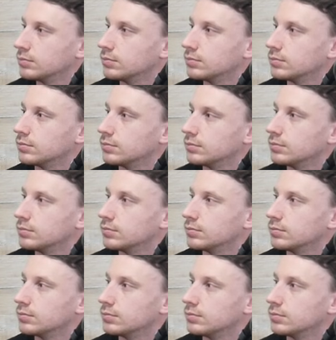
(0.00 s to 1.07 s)

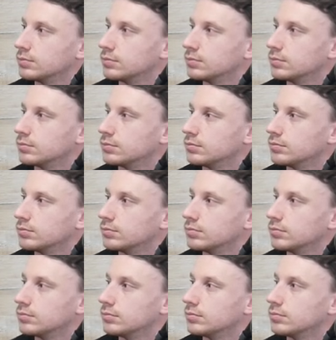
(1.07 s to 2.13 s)

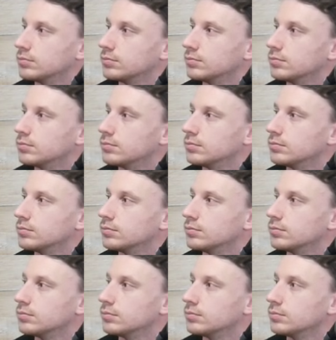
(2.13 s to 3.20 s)

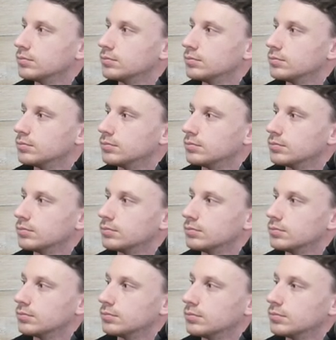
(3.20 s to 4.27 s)

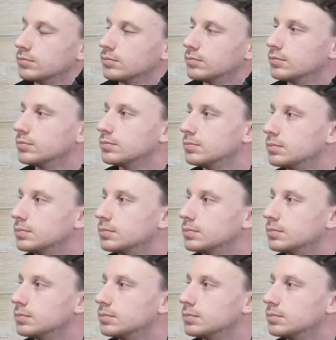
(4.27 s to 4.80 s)
(silent)